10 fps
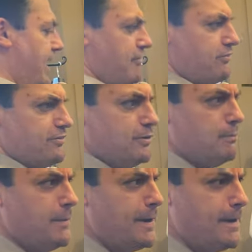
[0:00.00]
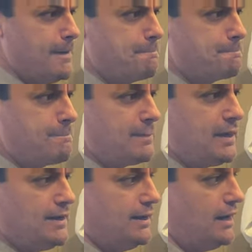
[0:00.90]
have some uh,
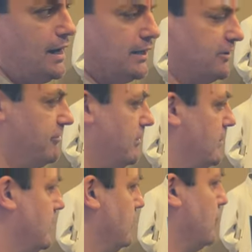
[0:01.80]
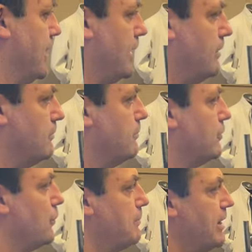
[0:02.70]
olive and gray,
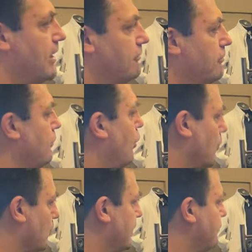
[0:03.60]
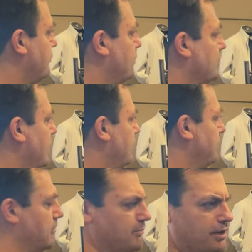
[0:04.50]
but we may have already sold out
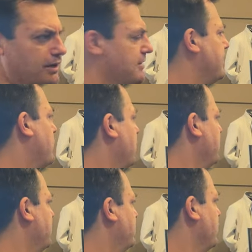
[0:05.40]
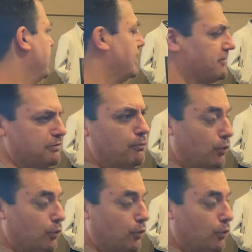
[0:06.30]
of them, and I think we're going to try and get some